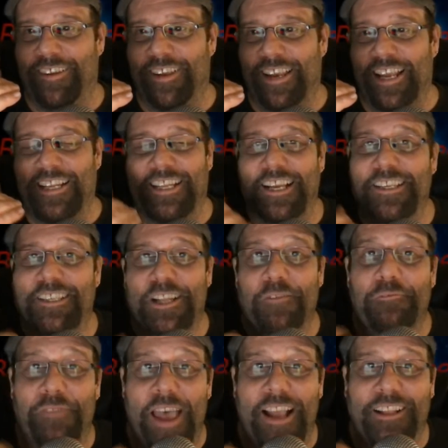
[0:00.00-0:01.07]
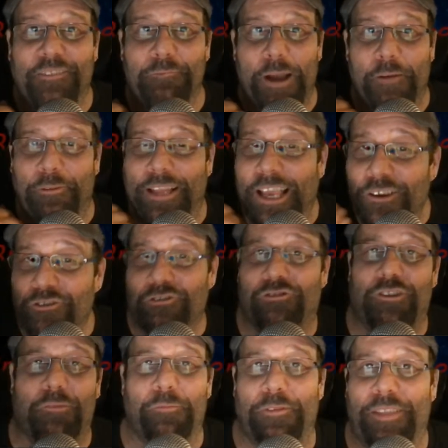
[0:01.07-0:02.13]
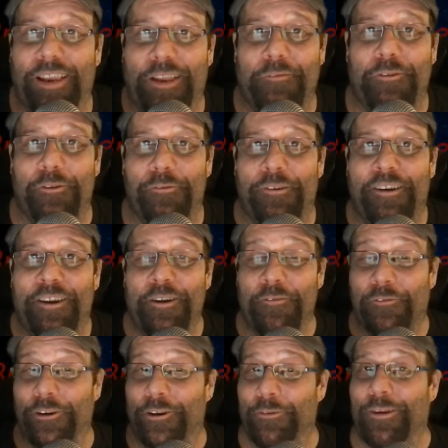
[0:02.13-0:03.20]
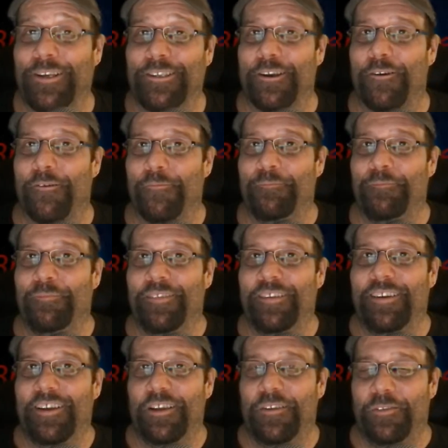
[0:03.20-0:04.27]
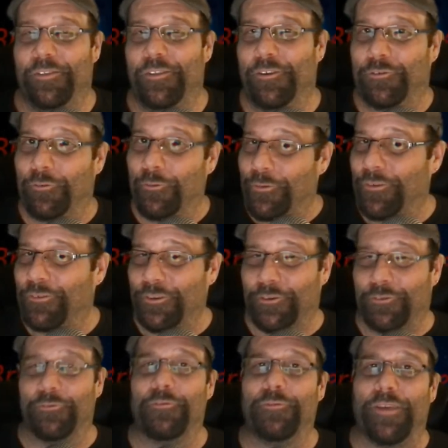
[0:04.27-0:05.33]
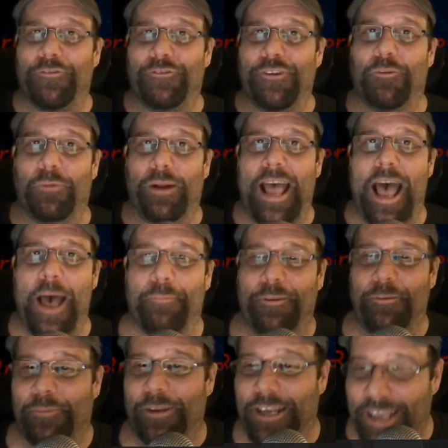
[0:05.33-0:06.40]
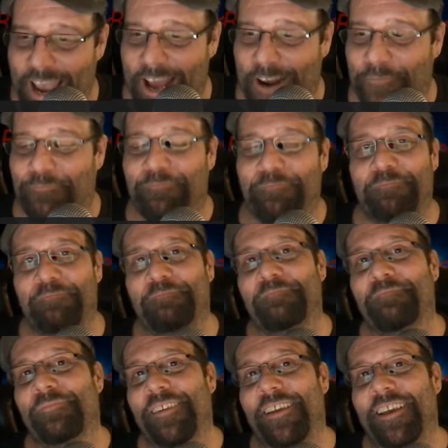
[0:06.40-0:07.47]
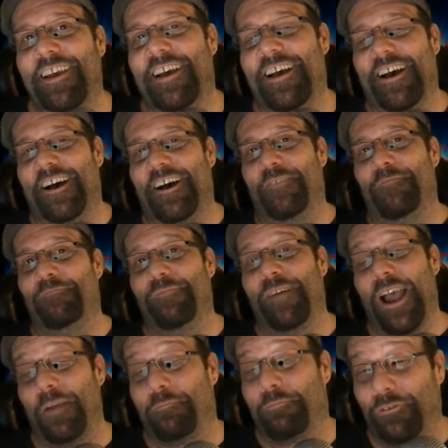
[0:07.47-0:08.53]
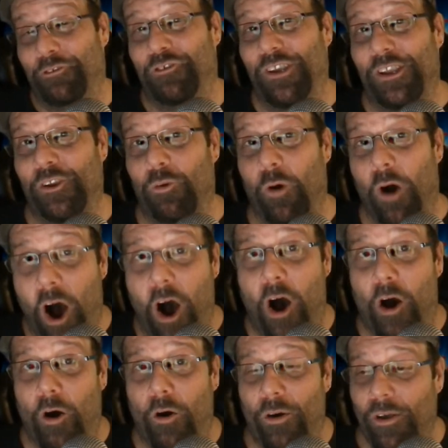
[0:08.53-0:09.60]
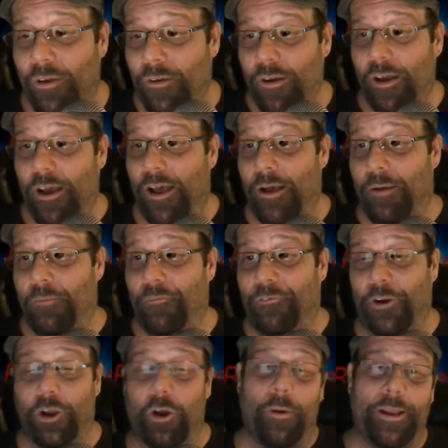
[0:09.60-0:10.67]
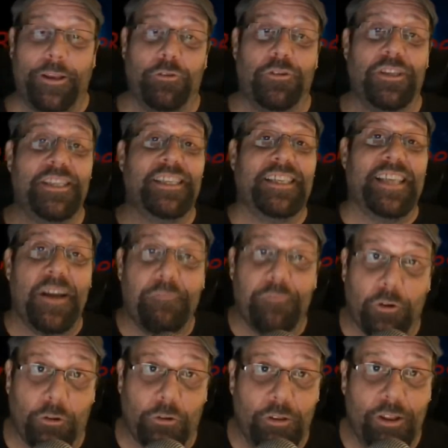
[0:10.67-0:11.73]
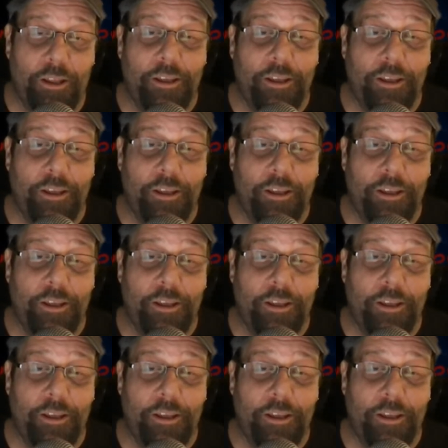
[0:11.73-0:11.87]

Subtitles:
it doesn't affect my relationship with any of you for doing so. The truth is the truth. I shared what happened. But again, I appreciate you all for going to several